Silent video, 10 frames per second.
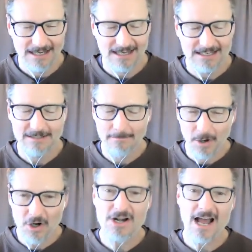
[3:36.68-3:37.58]
and it's a
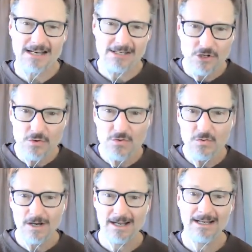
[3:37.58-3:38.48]
burden on
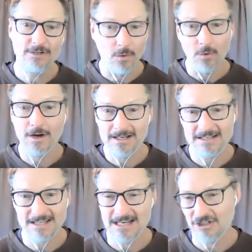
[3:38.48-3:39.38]
you and your
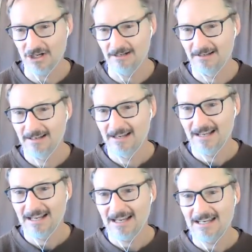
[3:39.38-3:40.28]
organization.
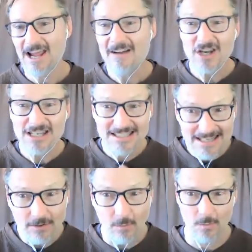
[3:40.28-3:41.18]
And you have to
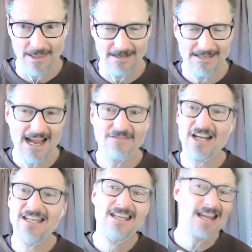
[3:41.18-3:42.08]
deal with it. You have
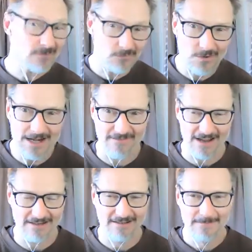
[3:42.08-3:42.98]
to get rid of
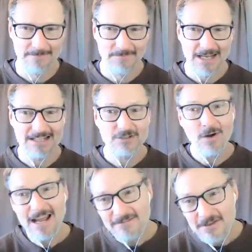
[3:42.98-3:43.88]
it. And so
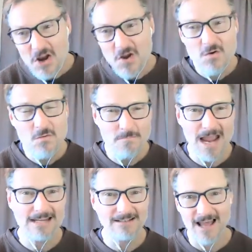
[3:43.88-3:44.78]
I have 2
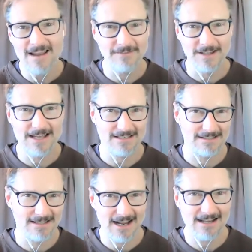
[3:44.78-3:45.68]
main life
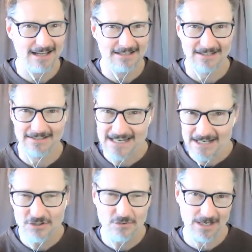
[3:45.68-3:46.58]
lessons that I'd like to
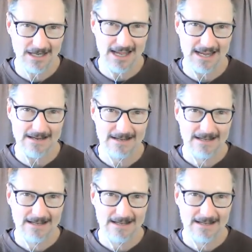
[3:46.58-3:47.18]
teach you today.